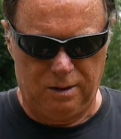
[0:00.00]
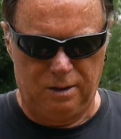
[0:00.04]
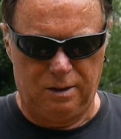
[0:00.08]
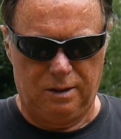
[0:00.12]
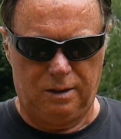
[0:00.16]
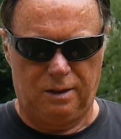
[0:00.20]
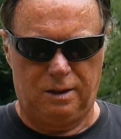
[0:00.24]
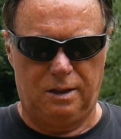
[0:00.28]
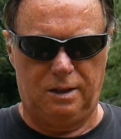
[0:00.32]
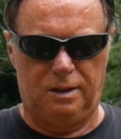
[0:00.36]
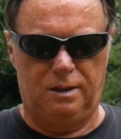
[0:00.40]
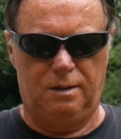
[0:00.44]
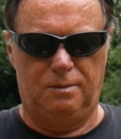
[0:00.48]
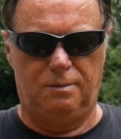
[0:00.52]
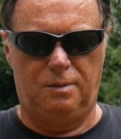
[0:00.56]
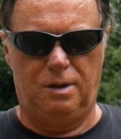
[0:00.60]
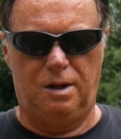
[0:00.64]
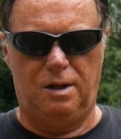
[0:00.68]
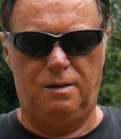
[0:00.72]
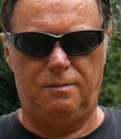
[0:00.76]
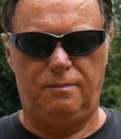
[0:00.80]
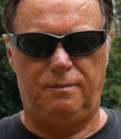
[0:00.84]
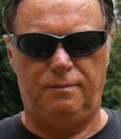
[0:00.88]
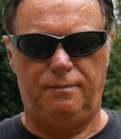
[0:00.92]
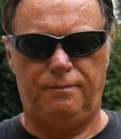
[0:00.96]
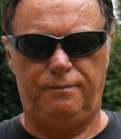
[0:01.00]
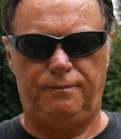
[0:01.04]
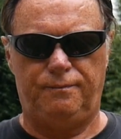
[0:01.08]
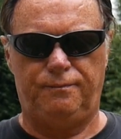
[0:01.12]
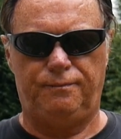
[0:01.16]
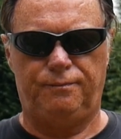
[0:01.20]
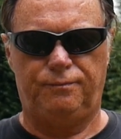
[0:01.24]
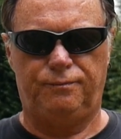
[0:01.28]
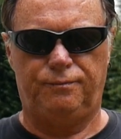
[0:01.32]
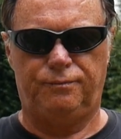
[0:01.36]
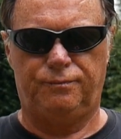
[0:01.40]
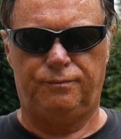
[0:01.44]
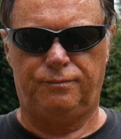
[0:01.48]
Get them up.
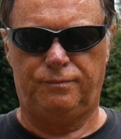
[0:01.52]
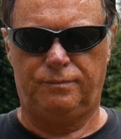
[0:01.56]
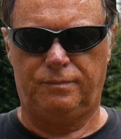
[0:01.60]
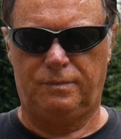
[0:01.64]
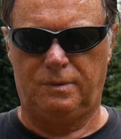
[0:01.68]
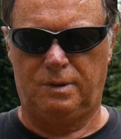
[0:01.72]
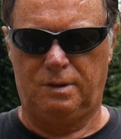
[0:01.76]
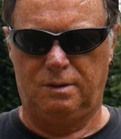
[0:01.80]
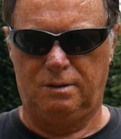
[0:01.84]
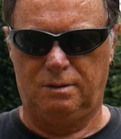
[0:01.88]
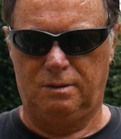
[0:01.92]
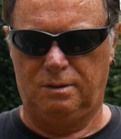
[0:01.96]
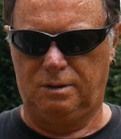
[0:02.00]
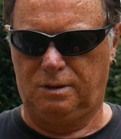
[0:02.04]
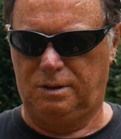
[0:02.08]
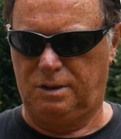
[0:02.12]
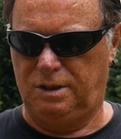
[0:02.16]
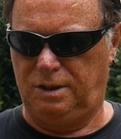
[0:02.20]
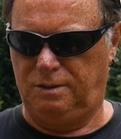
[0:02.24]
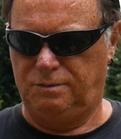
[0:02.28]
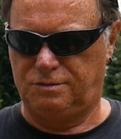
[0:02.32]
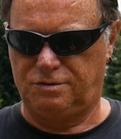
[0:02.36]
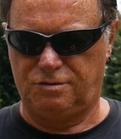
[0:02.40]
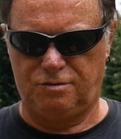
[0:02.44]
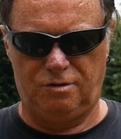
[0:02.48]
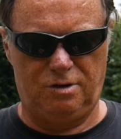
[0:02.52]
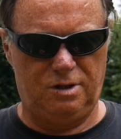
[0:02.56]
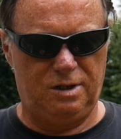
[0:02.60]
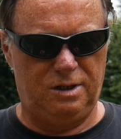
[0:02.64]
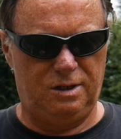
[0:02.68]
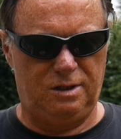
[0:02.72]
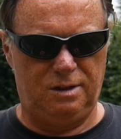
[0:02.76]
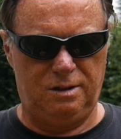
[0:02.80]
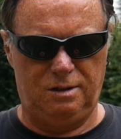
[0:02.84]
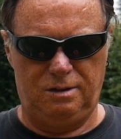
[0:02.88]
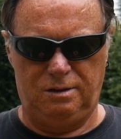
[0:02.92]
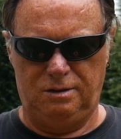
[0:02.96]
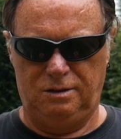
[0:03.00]
Keep straight.
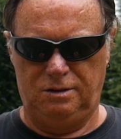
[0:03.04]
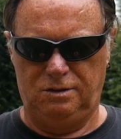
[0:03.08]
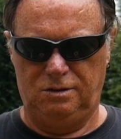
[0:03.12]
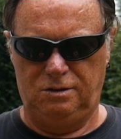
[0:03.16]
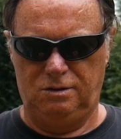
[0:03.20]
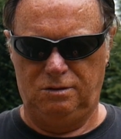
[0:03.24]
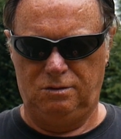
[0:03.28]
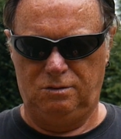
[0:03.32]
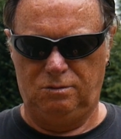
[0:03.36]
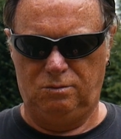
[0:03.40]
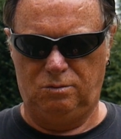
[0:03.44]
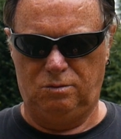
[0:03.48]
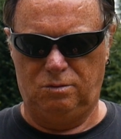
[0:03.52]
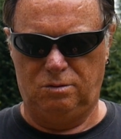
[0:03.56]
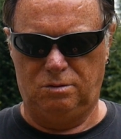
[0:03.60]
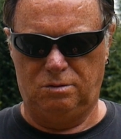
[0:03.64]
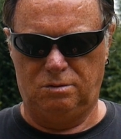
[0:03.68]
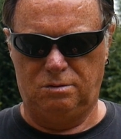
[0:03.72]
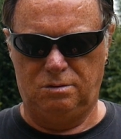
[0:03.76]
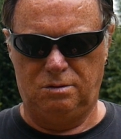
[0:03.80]
Whoa.